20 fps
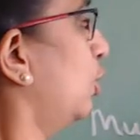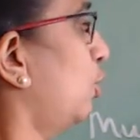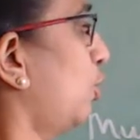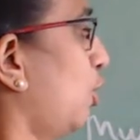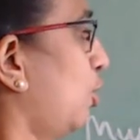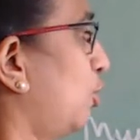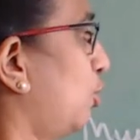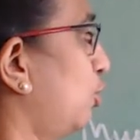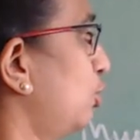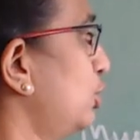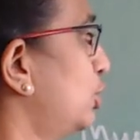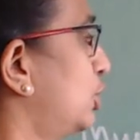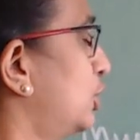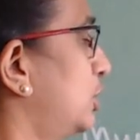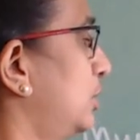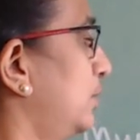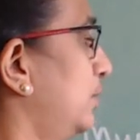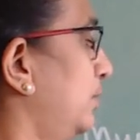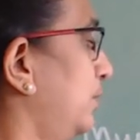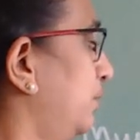
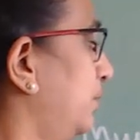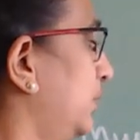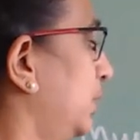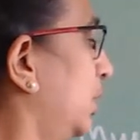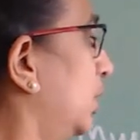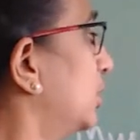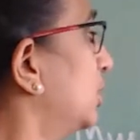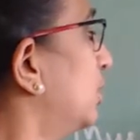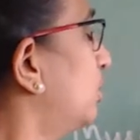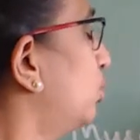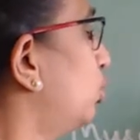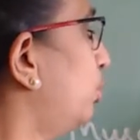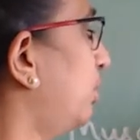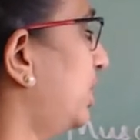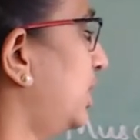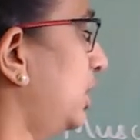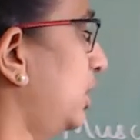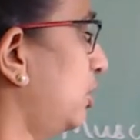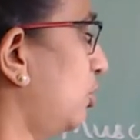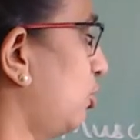cockroach. The
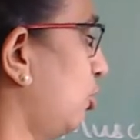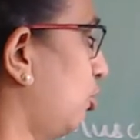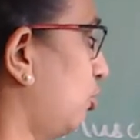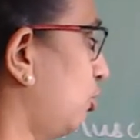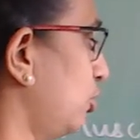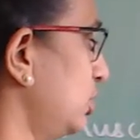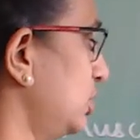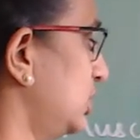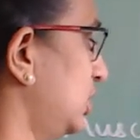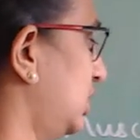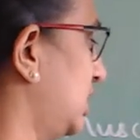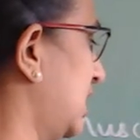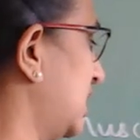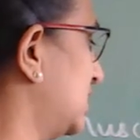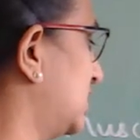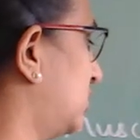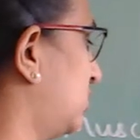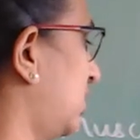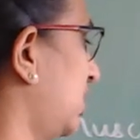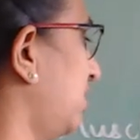movement in cockroach, it
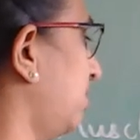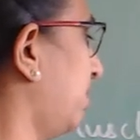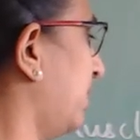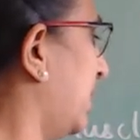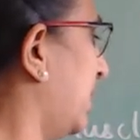has three